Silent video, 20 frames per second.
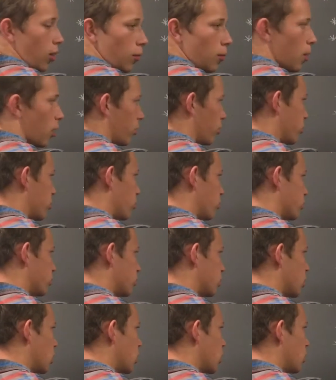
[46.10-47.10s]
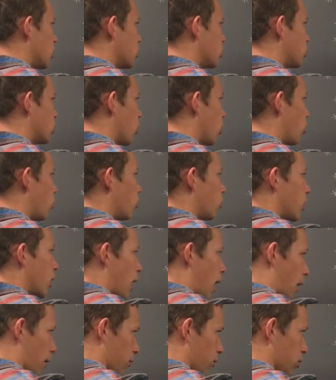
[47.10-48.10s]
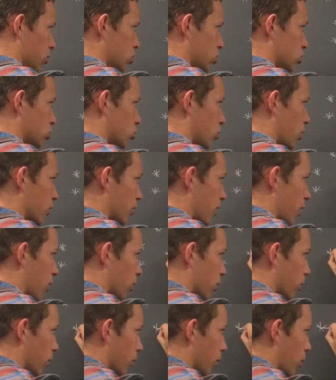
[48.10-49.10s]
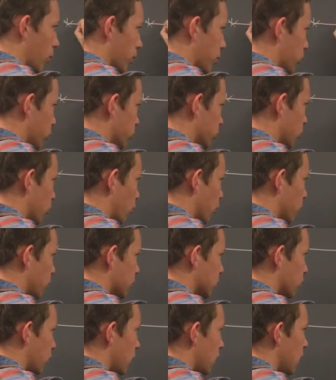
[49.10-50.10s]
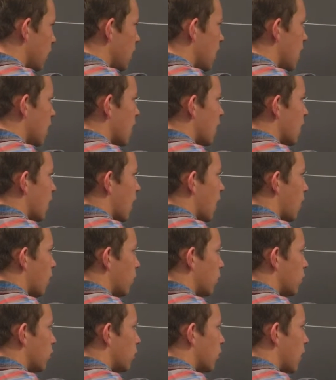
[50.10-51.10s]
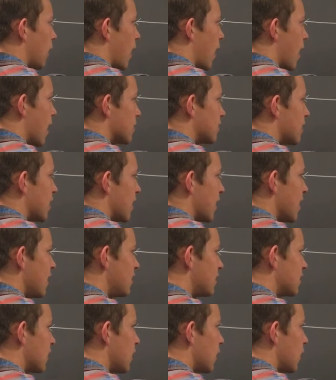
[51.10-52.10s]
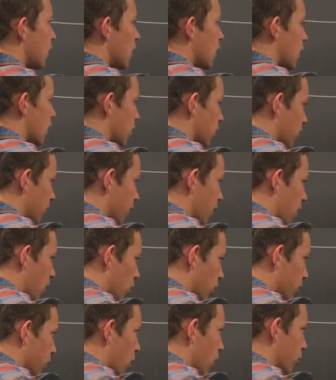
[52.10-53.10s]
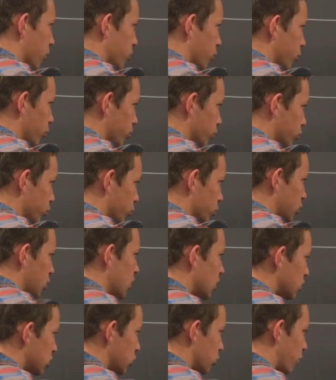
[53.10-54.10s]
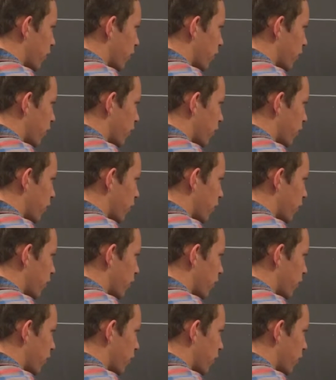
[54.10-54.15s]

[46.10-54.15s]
air molecules. So I'm going to just draw the air molecules going this way. And as it hits it, the air molecules will change